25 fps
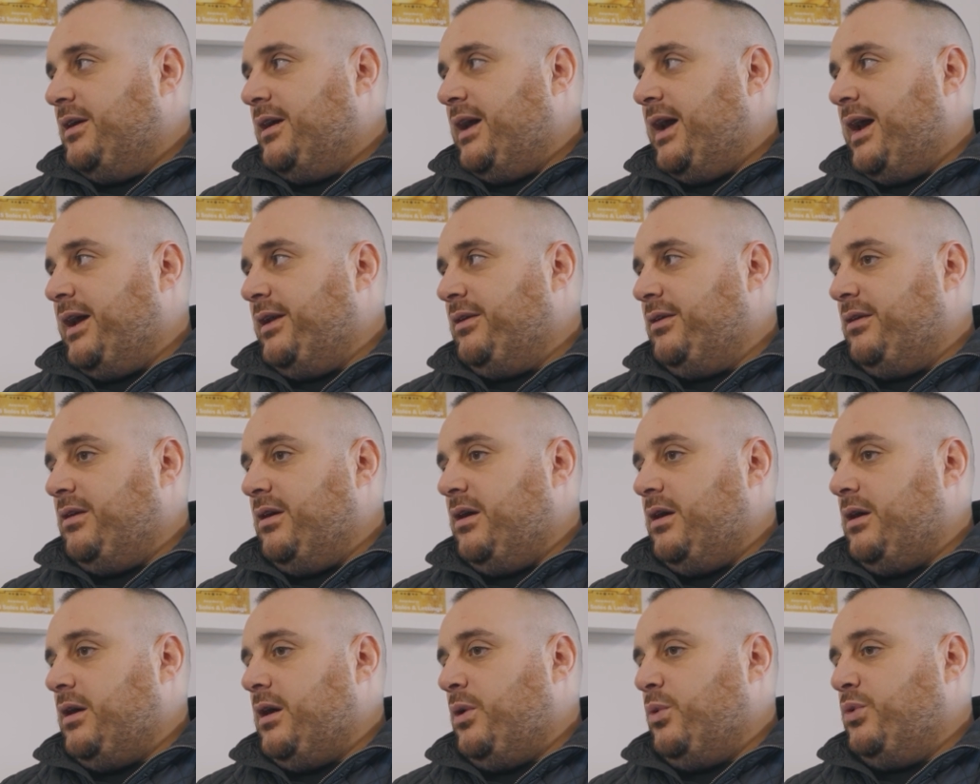And
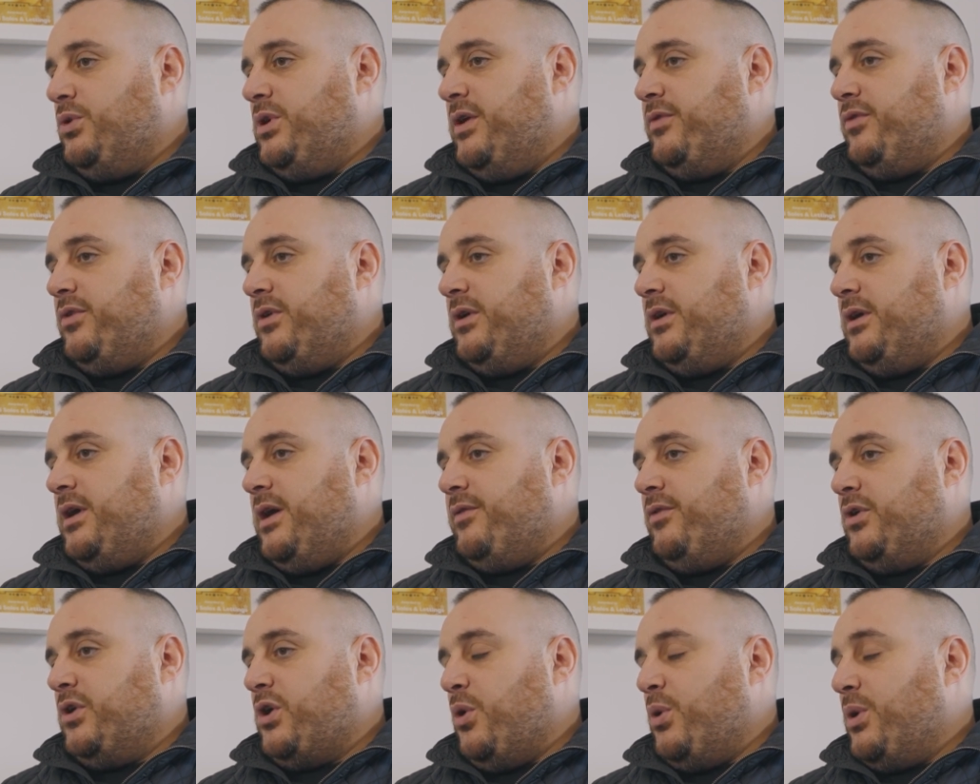I would never
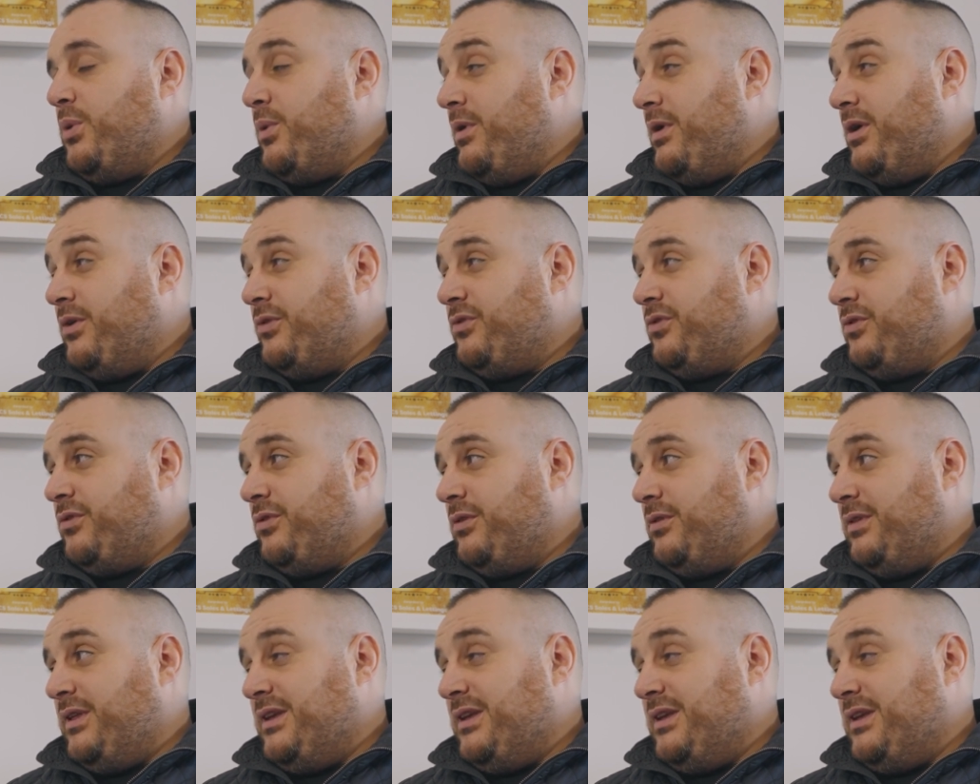ever go anywhere else